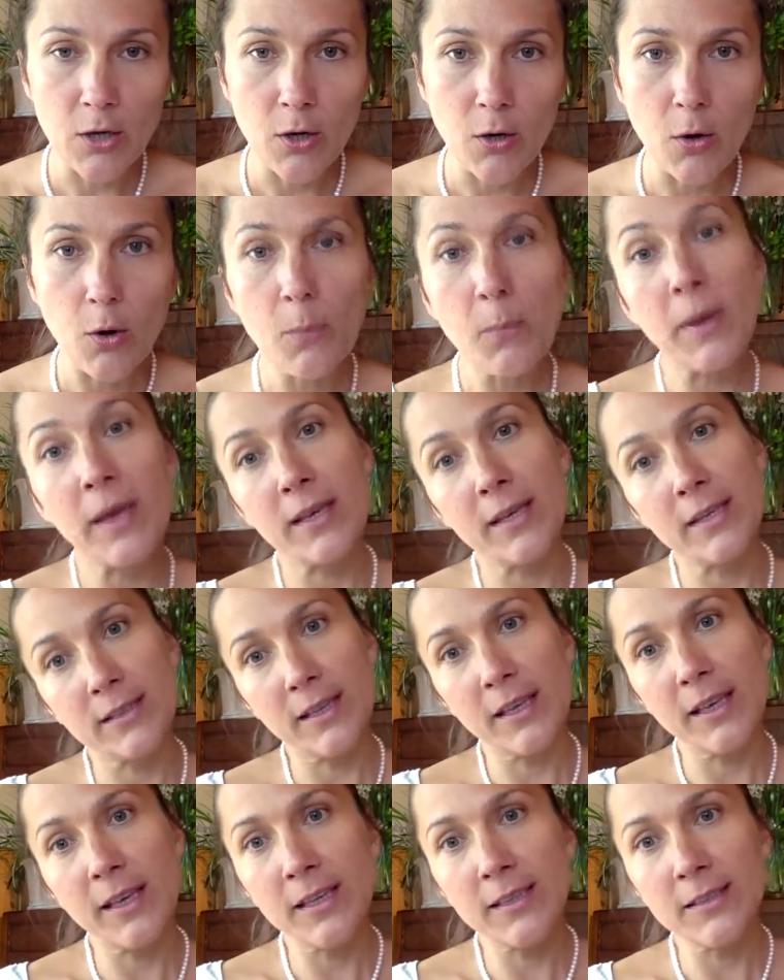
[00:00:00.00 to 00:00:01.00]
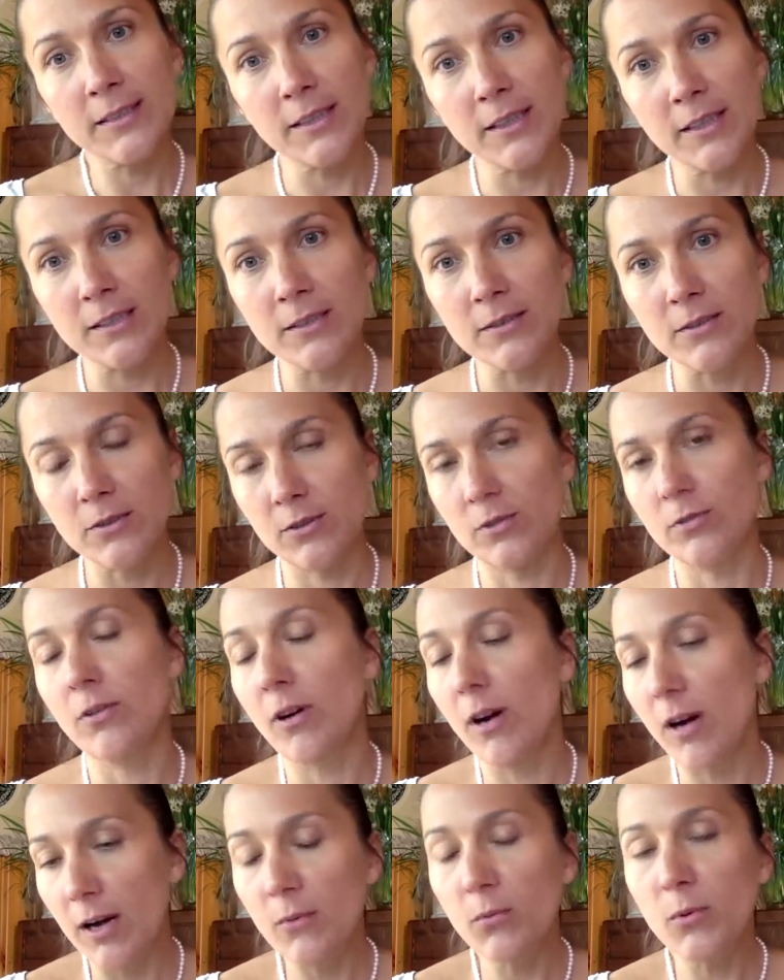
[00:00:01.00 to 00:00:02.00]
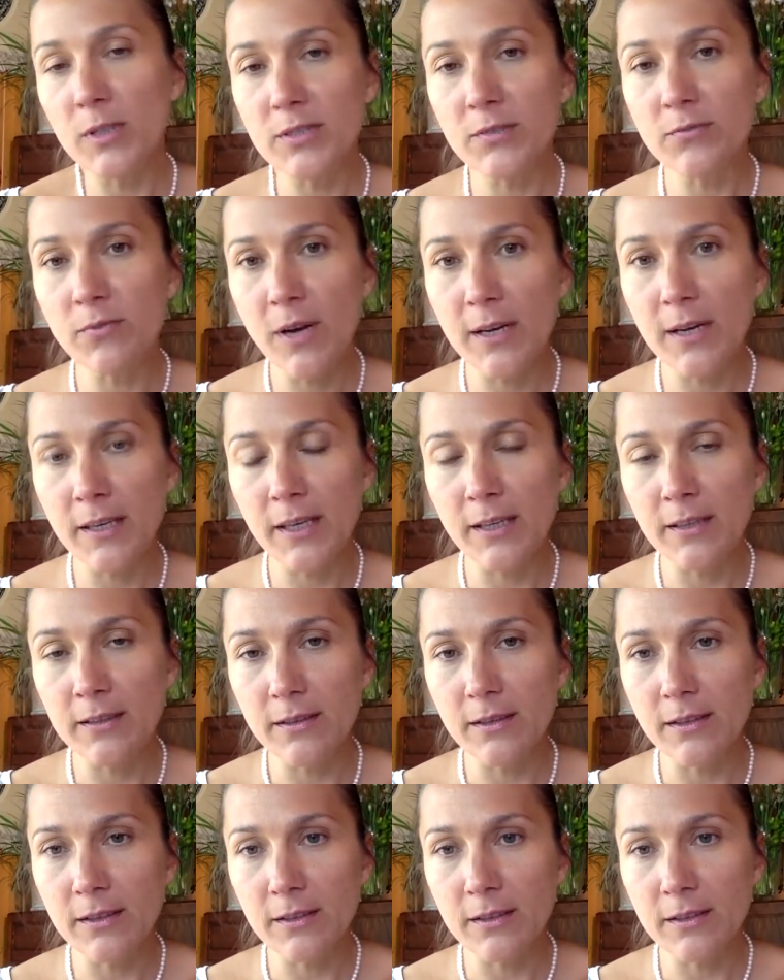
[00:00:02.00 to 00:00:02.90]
or make it easier. So I was running the